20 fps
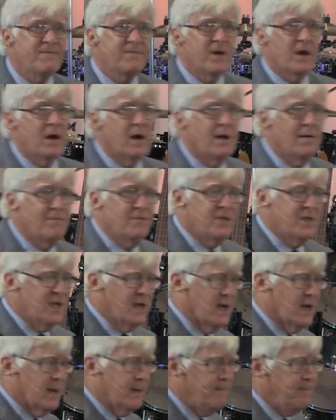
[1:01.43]
of, of
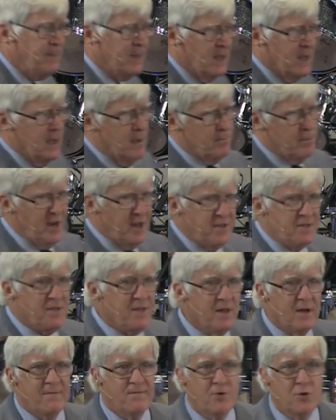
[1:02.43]
the uh,
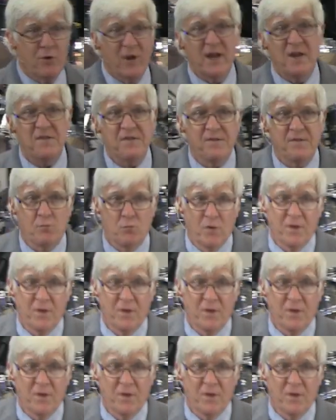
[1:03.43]
peninsula of Greece